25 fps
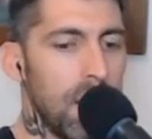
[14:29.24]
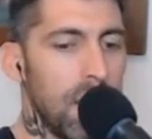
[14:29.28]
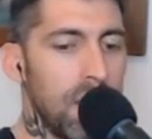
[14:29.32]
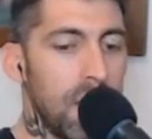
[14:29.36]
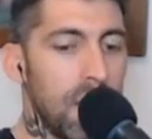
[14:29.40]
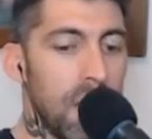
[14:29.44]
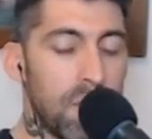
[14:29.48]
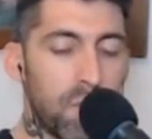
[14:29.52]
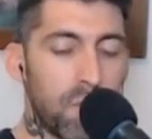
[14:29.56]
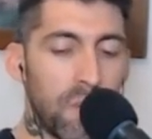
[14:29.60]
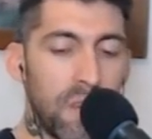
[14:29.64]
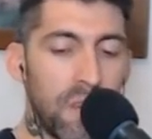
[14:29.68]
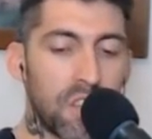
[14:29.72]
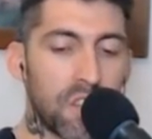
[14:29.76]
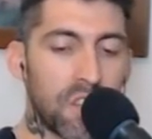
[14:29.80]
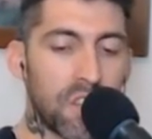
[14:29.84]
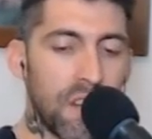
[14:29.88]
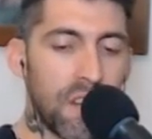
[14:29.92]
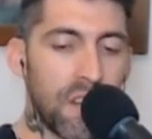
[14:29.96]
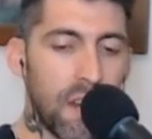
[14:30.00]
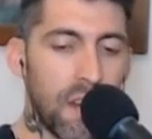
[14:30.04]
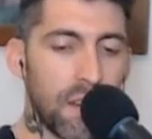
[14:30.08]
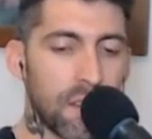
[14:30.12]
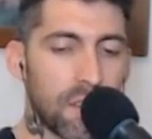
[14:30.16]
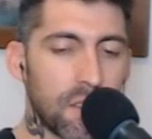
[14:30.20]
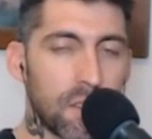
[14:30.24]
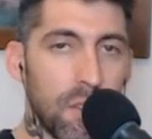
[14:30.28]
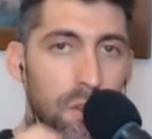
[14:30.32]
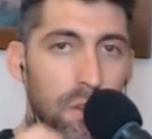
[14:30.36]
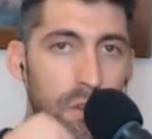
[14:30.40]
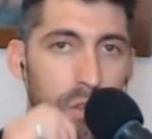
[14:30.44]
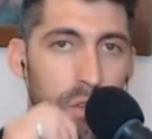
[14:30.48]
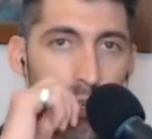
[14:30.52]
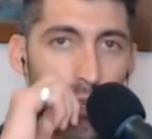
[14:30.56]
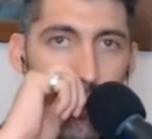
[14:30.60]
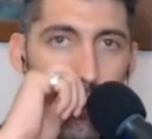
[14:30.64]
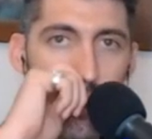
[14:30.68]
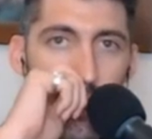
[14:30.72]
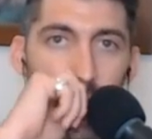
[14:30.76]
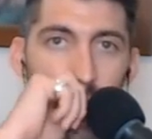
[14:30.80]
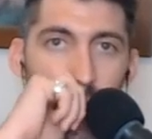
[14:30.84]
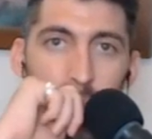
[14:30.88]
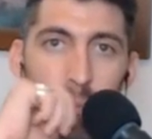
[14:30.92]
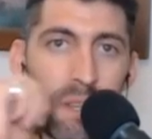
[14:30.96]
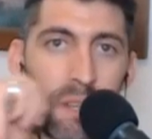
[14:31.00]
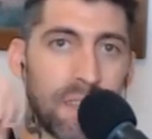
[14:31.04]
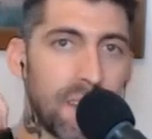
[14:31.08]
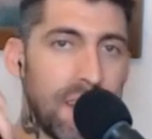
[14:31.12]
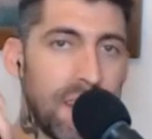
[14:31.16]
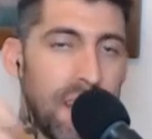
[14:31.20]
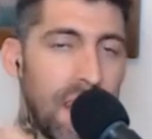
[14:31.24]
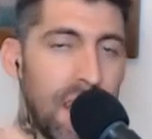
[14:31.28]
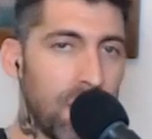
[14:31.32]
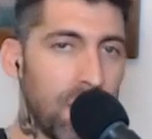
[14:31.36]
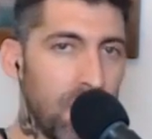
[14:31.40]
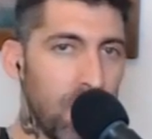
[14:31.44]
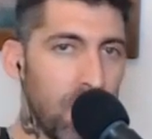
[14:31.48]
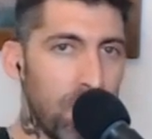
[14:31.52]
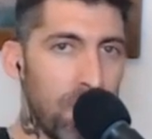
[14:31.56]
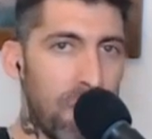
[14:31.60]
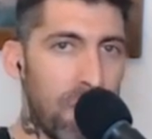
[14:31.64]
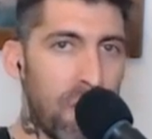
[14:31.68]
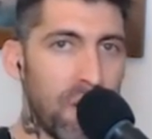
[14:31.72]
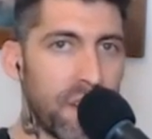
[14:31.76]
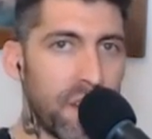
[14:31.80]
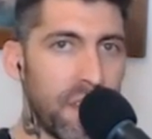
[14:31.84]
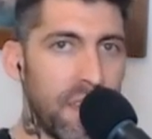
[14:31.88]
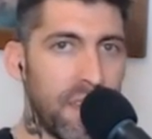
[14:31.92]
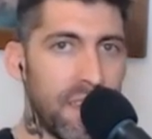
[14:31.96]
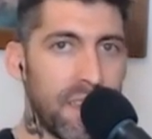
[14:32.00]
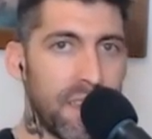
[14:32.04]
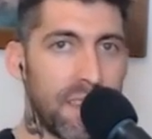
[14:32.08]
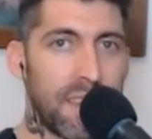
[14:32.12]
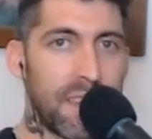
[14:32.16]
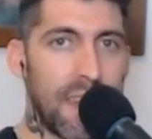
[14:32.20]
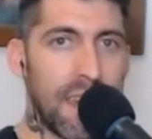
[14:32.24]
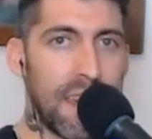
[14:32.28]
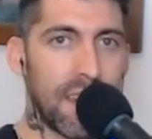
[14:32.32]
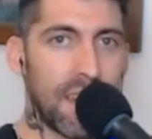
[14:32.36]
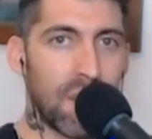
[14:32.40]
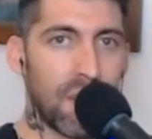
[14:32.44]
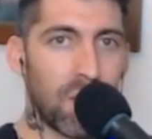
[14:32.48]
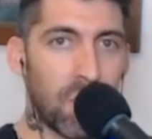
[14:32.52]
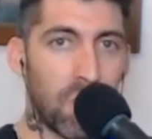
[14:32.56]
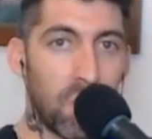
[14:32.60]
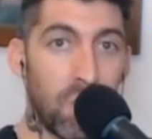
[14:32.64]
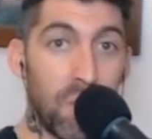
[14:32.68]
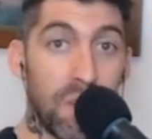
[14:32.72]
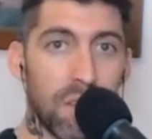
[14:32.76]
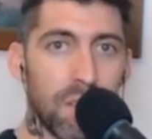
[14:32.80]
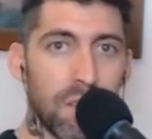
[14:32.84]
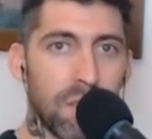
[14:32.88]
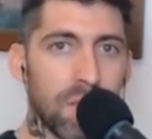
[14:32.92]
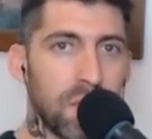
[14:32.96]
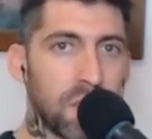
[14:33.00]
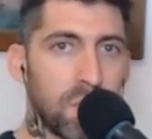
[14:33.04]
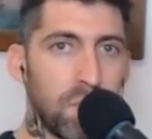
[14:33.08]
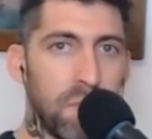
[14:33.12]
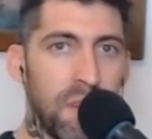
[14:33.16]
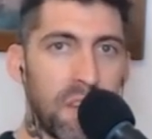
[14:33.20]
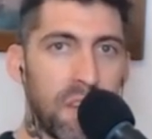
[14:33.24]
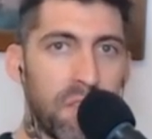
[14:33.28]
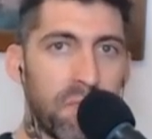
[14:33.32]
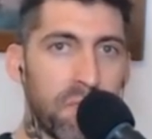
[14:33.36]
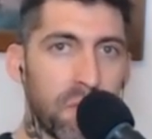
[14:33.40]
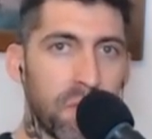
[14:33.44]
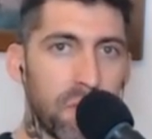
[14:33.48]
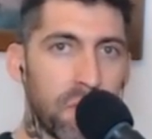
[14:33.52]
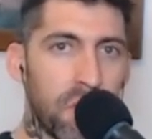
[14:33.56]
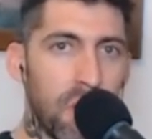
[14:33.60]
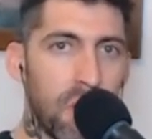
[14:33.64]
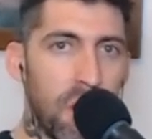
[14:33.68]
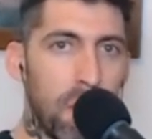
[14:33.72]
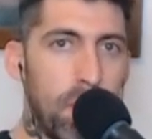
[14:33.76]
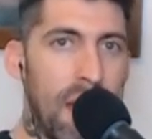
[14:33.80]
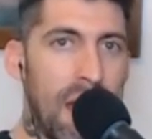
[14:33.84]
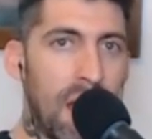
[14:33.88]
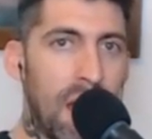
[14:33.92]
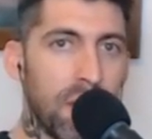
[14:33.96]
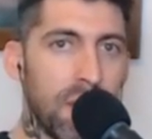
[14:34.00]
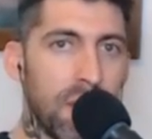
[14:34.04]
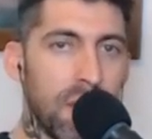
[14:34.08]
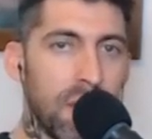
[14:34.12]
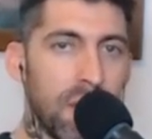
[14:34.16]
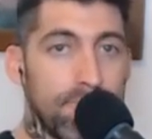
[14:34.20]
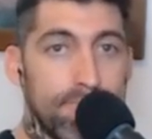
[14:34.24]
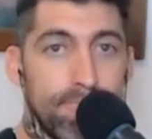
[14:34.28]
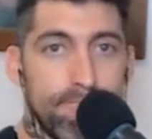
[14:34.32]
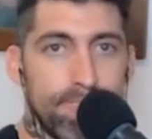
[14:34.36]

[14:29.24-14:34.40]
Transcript: They reached a non disclosure agreement, and now no party can or will speak further about it.